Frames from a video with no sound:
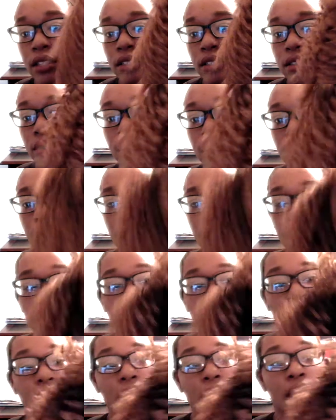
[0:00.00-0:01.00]
is the
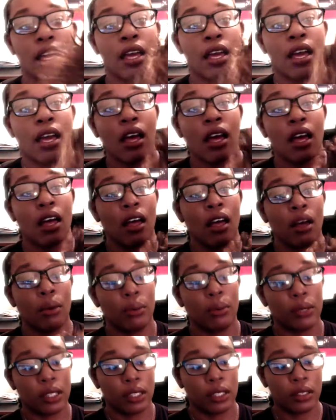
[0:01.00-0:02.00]
wig
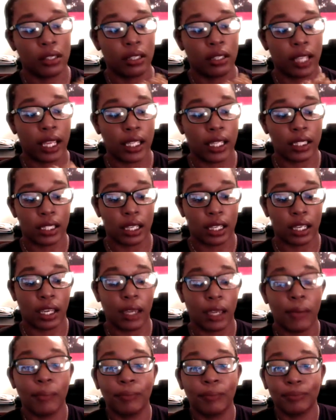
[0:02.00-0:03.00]
with the lace cut.
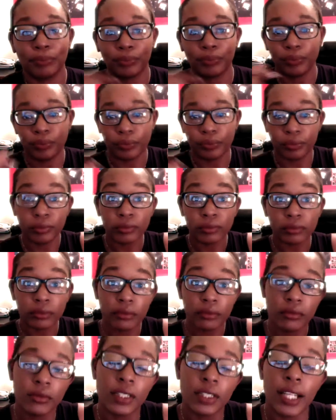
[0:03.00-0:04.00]

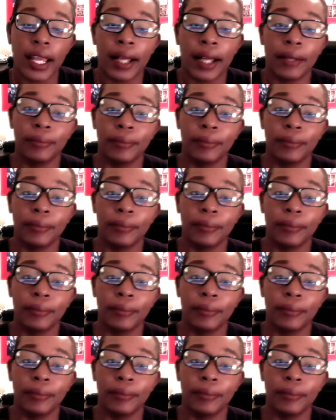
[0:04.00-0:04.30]
Now,